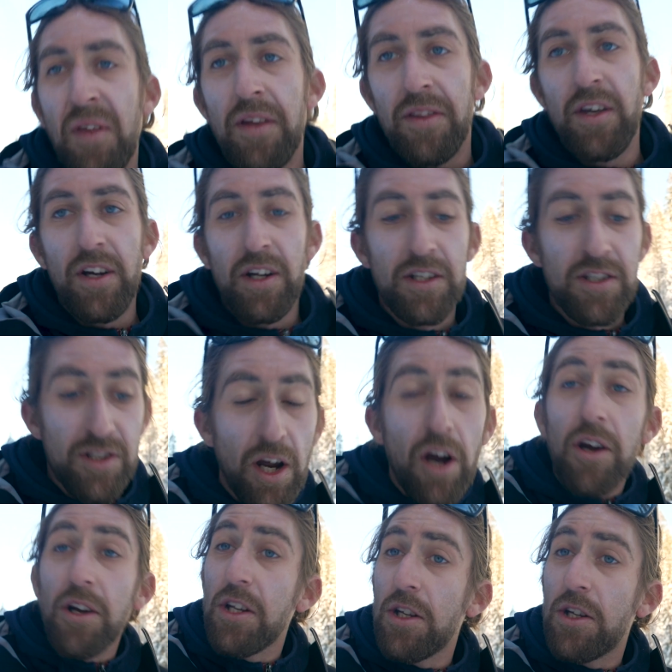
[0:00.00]
that are
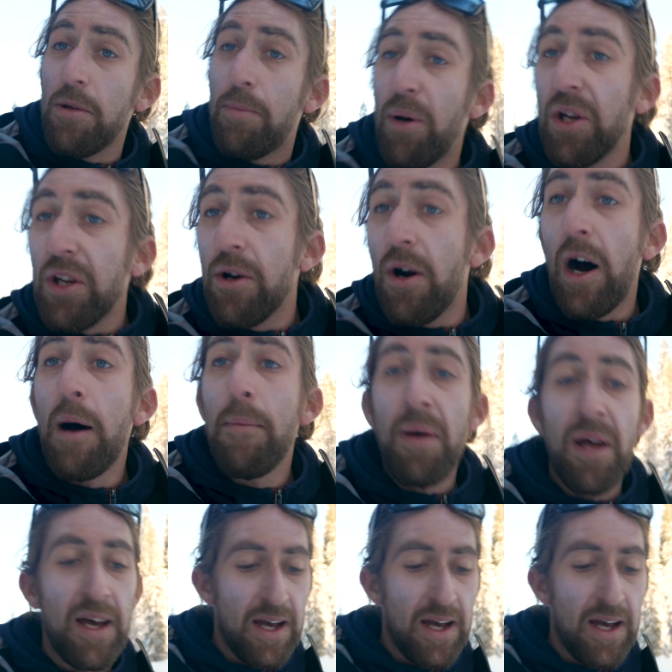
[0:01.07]
stoked to put you up